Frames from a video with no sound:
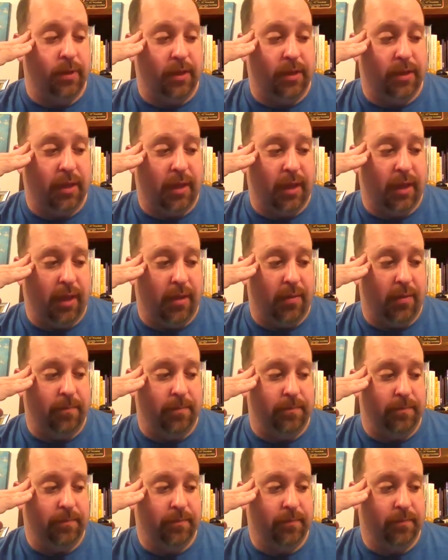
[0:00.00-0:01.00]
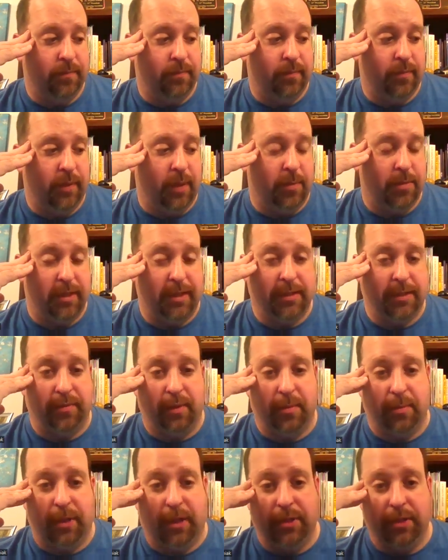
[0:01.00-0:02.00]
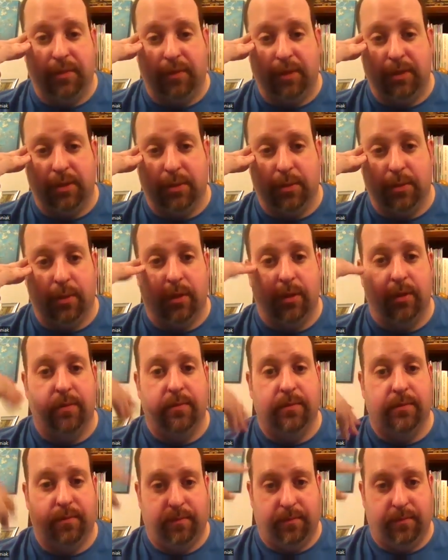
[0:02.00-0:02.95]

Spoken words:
with obsessive compulsive disorder.